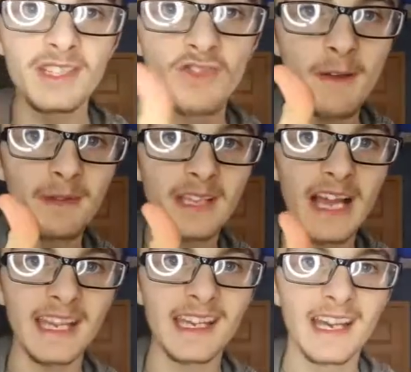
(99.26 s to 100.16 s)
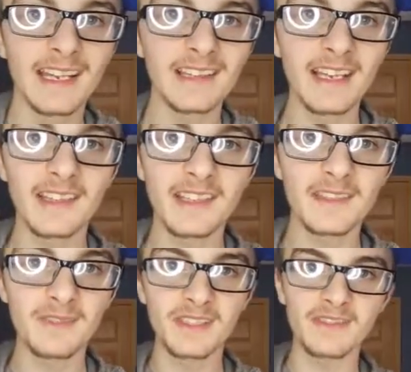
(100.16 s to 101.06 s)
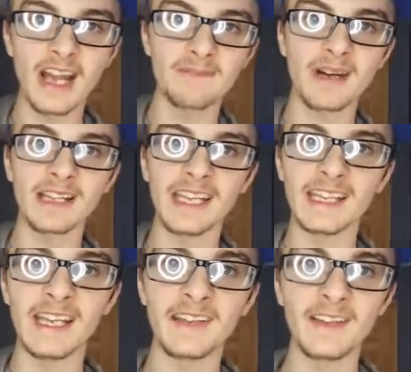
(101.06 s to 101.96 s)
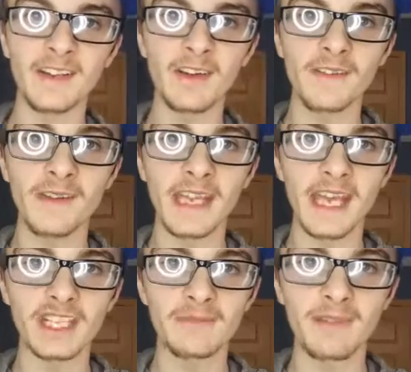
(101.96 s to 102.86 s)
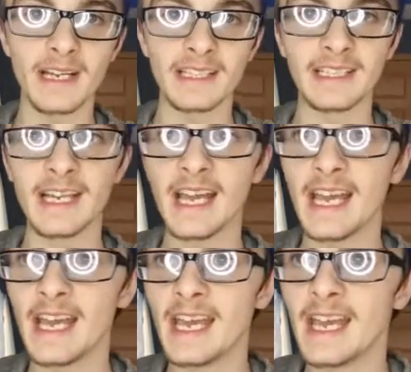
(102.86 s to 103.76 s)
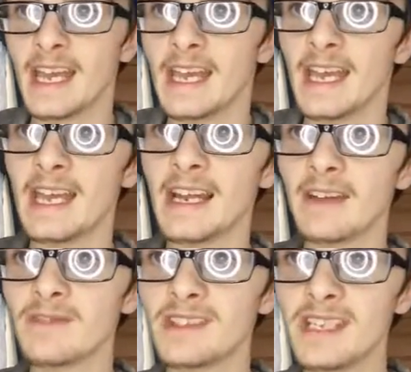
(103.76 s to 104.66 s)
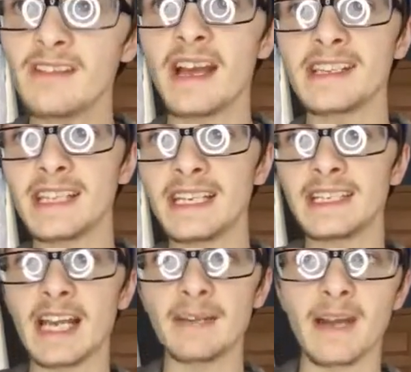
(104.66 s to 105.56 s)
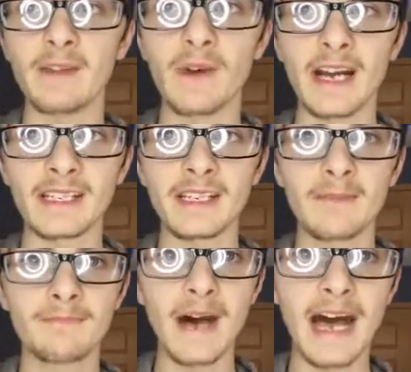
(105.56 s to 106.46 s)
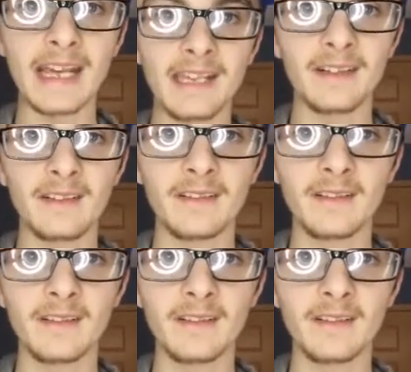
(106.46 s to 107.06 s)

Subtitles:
please drop a like, click the subscribe button, and hit the notification button. And I will see you guys anytime I want. Bye!